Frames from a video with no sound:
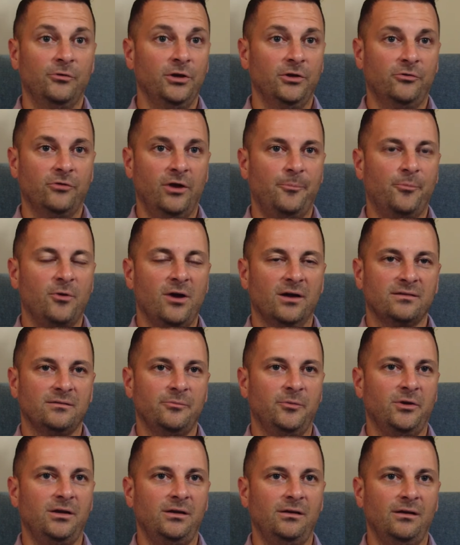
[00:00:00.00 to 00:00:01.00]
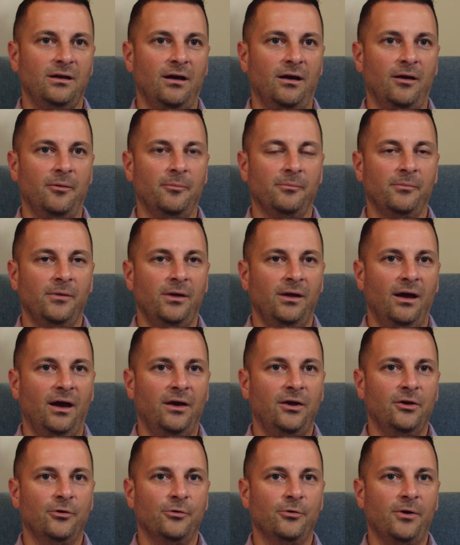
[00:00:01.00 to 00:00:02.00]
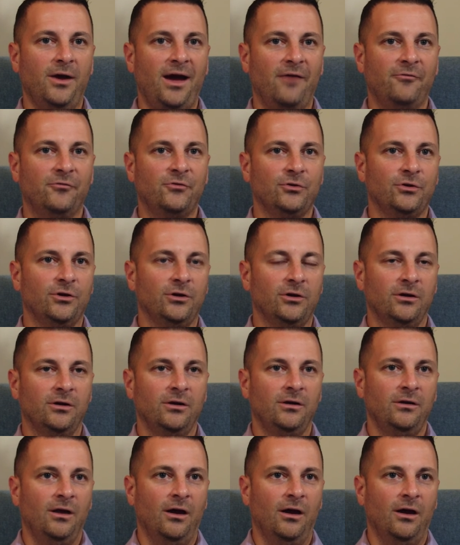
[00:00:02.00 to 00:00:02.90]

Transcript: Really great proximity. I know after